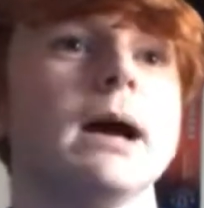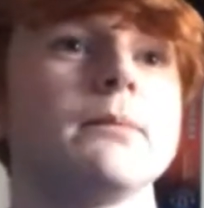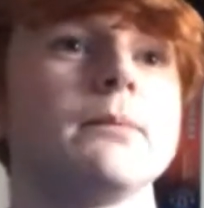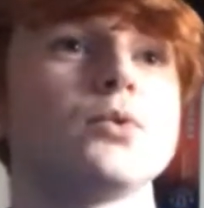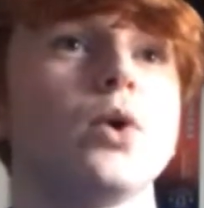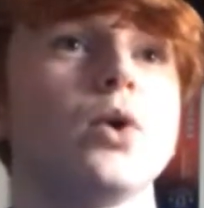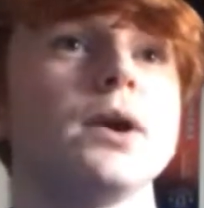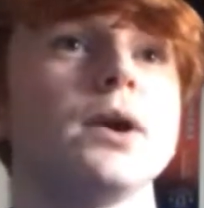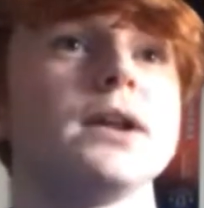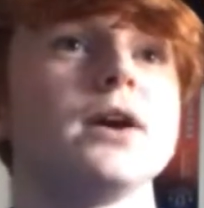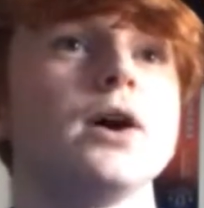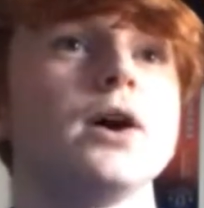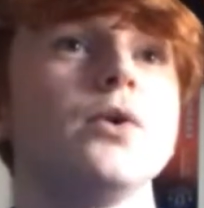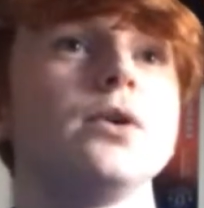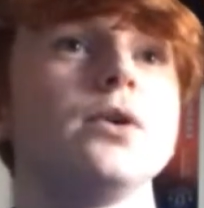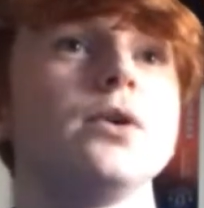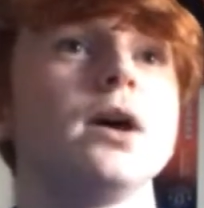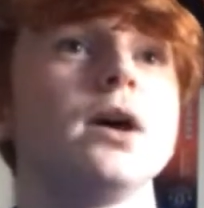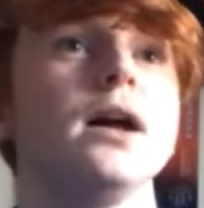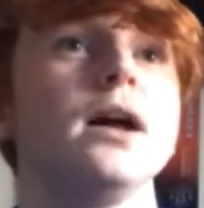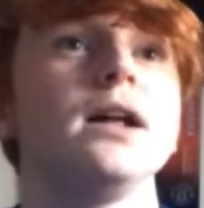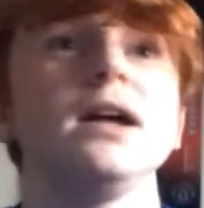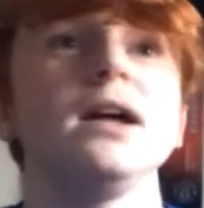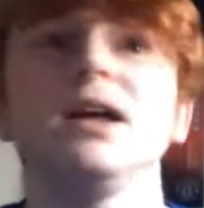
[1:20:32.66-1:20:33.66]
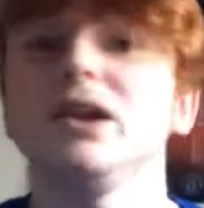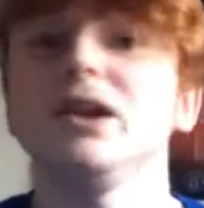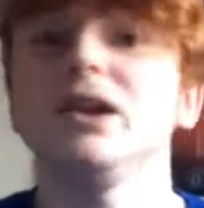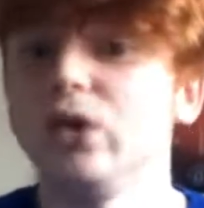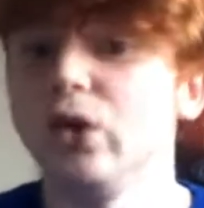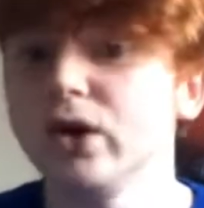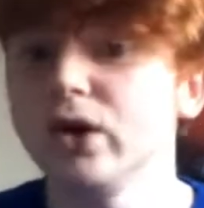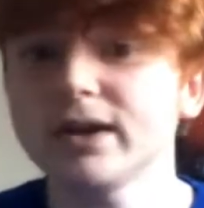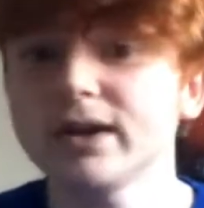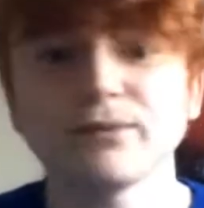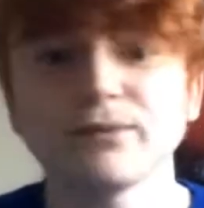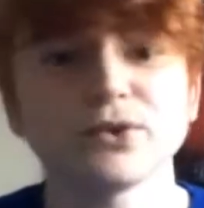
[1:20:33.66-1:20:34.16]
Pep Guardiola
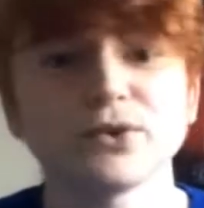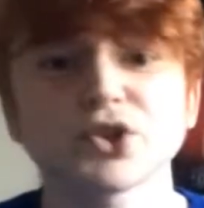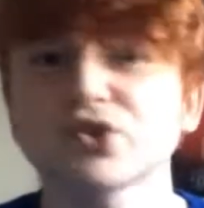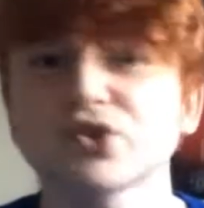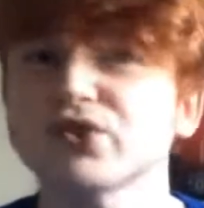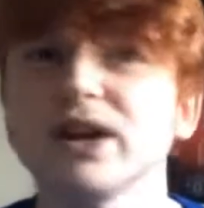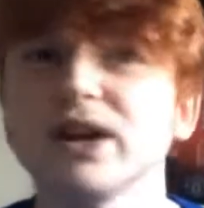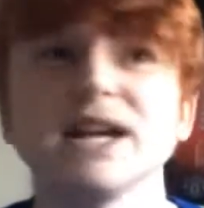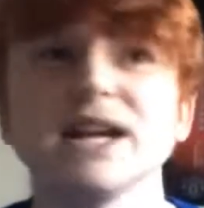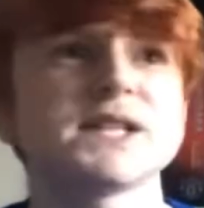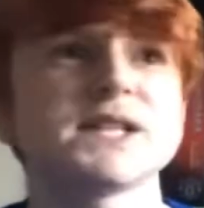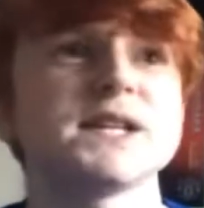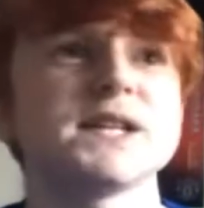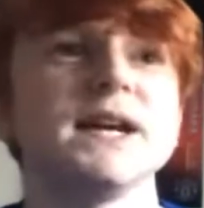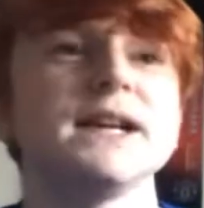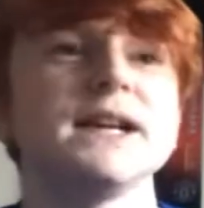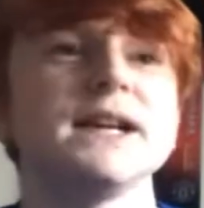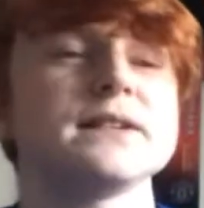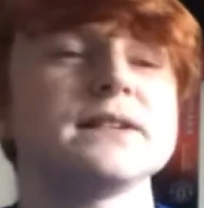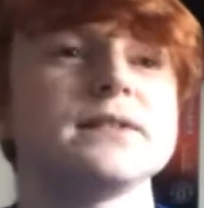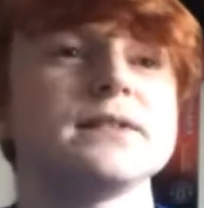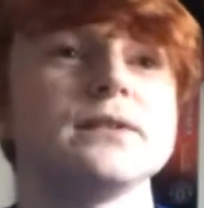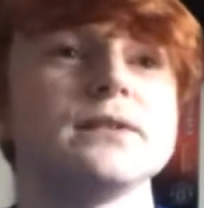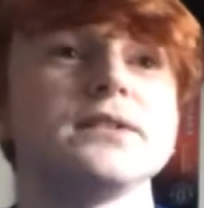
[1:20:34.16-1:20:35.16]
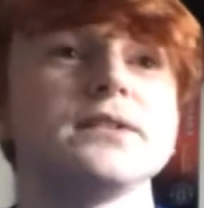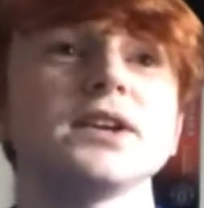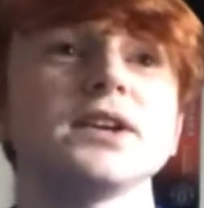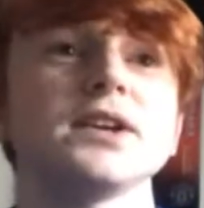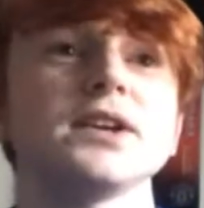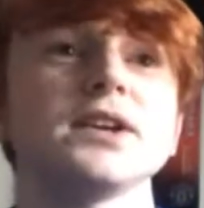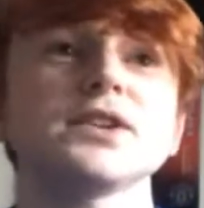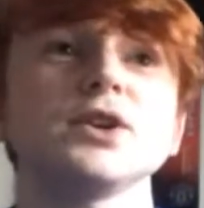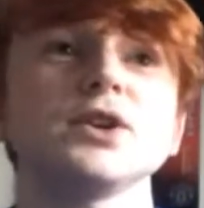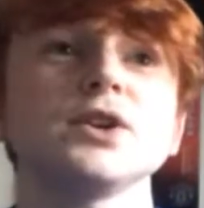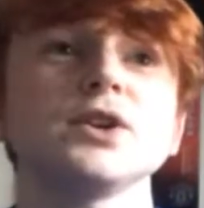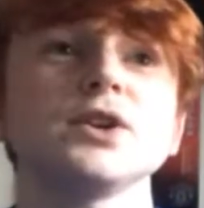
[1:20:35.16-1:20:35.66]
looking frustrated.
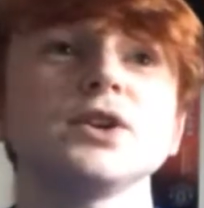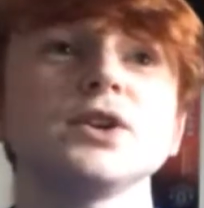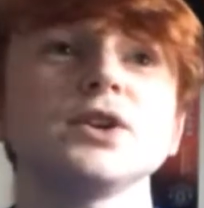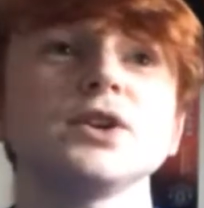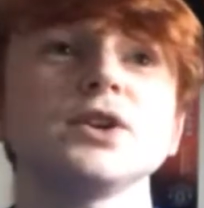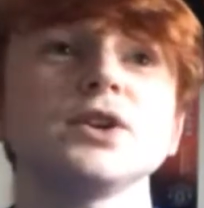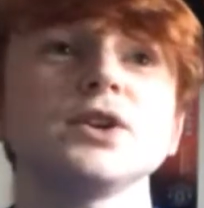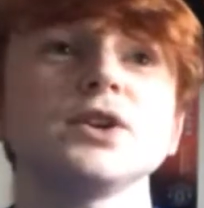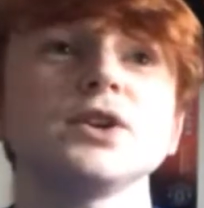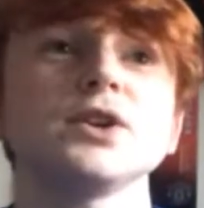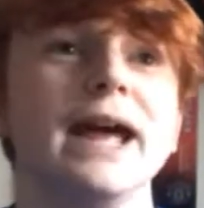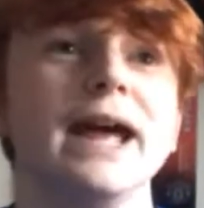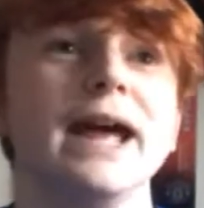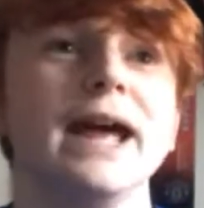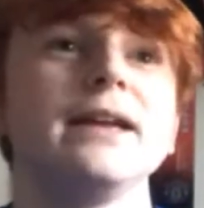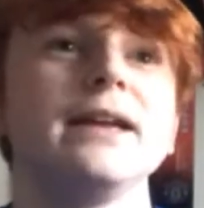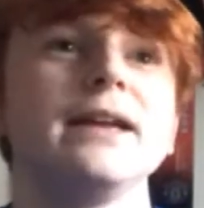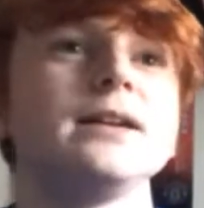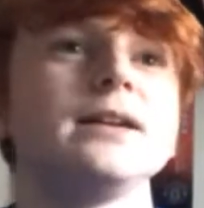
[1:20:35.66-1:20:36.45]
Doesn't know what's going wrong here.